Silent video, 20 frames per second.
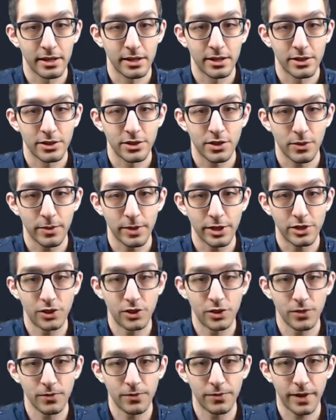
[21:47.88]
So we
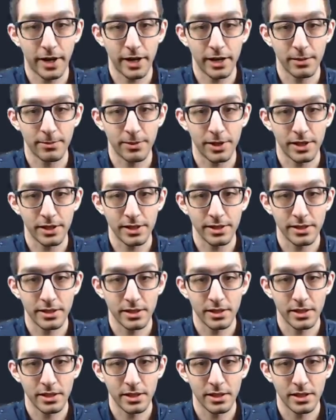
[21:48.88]
shoot fireballs,
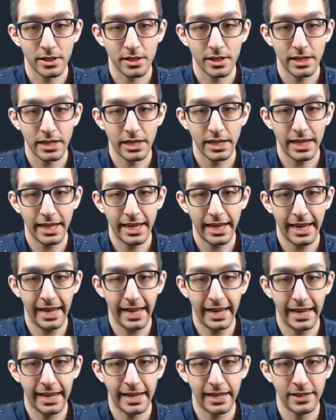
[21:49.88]

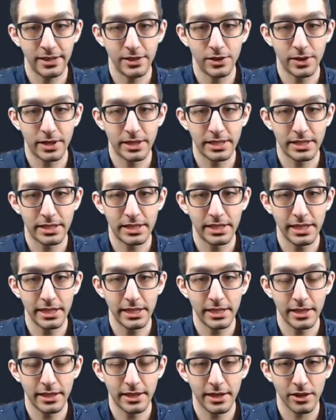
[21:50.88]
and you can see
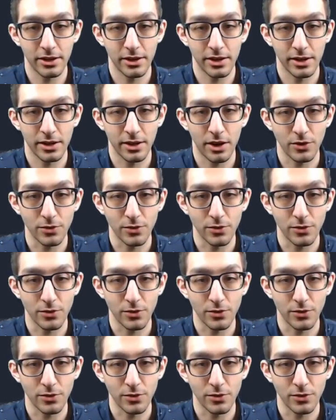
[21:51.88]
that they're